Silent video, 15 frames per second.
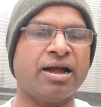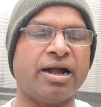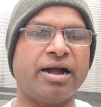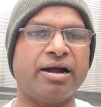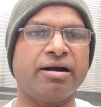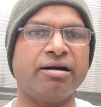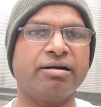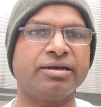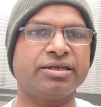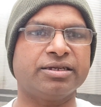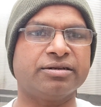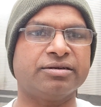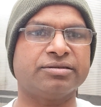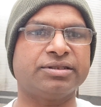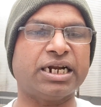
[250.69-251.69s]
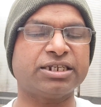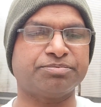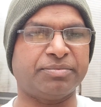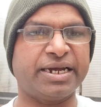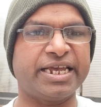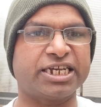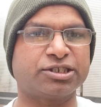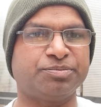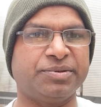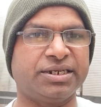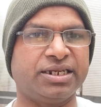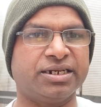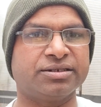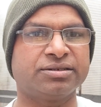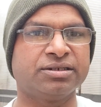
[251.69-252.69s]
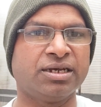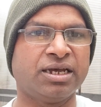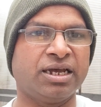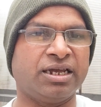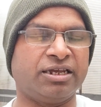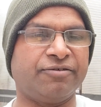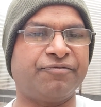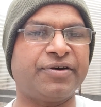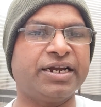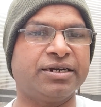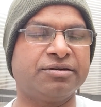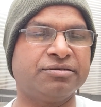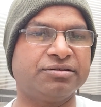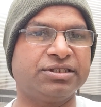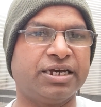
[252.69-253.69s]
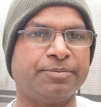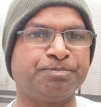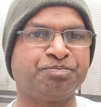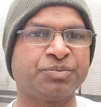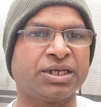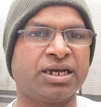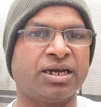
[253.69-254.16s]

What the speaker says: That's my experience. If I do them